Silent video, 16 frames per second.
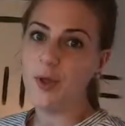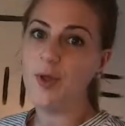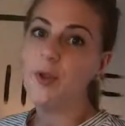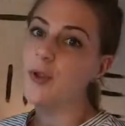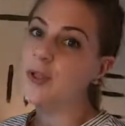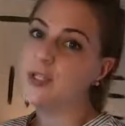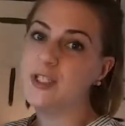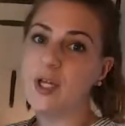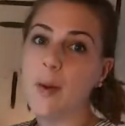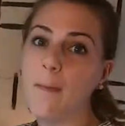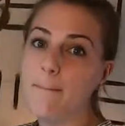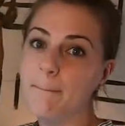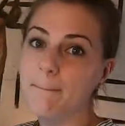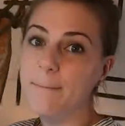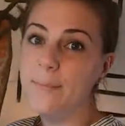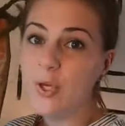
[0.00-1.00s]

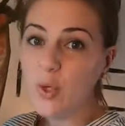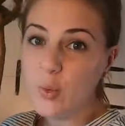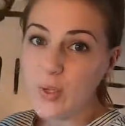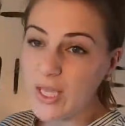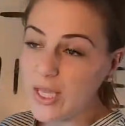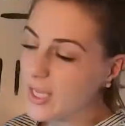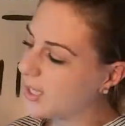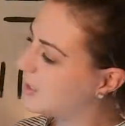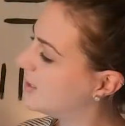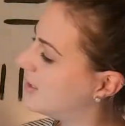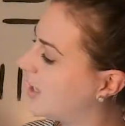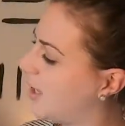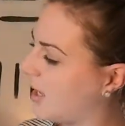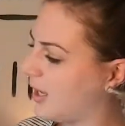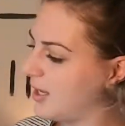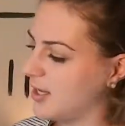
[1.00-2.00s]
old buoy,
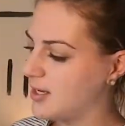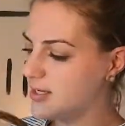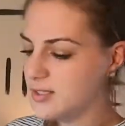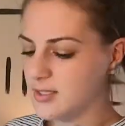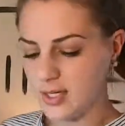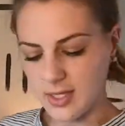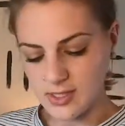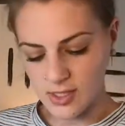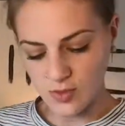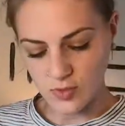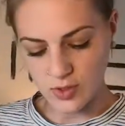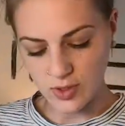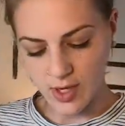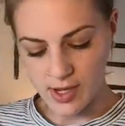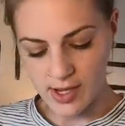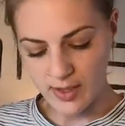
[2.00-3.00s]
and as you
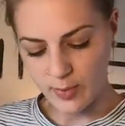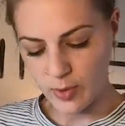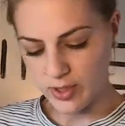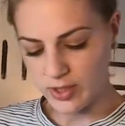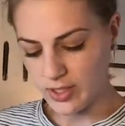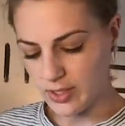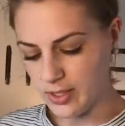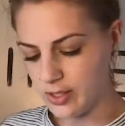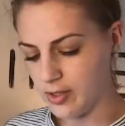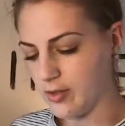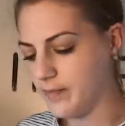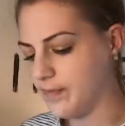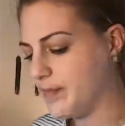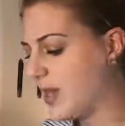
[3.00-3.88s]
saw, I put the little